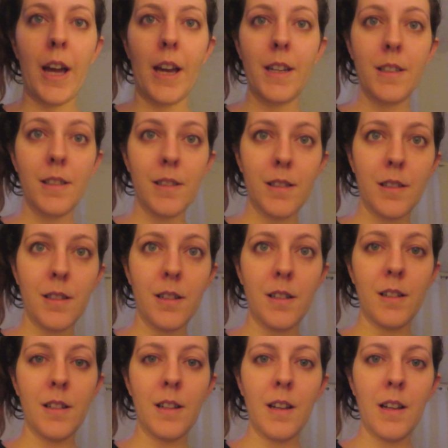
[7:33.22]
Guys,
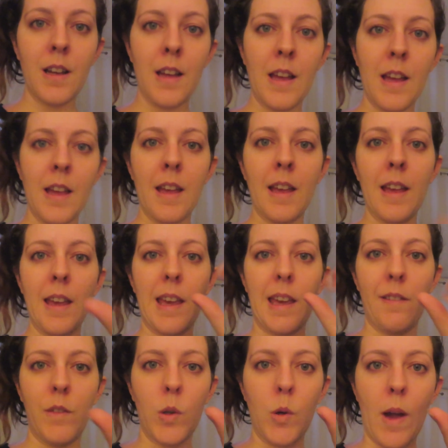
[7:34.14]

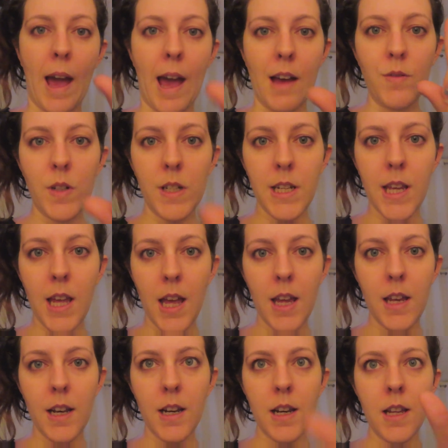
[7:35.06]
if you haven't
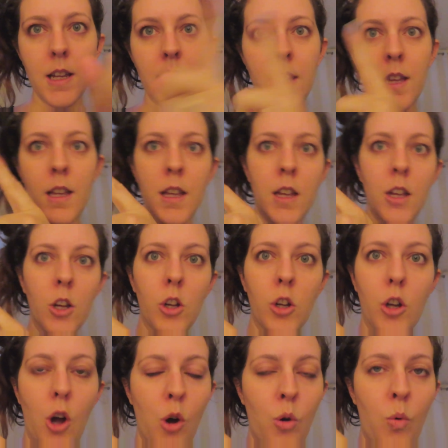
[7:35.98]
yet,
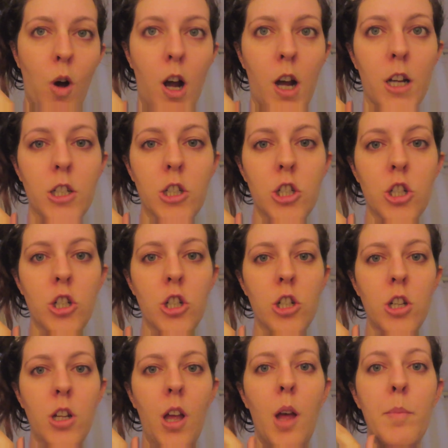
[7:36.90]
go watch
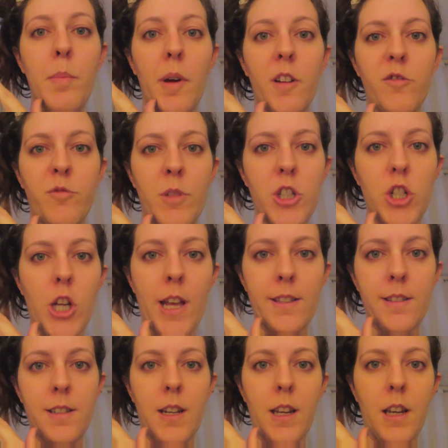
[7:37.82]
Above
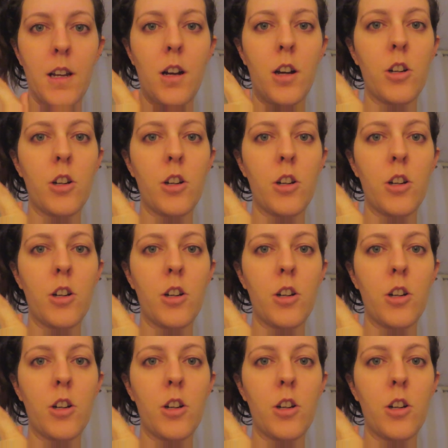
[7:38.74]
Majestic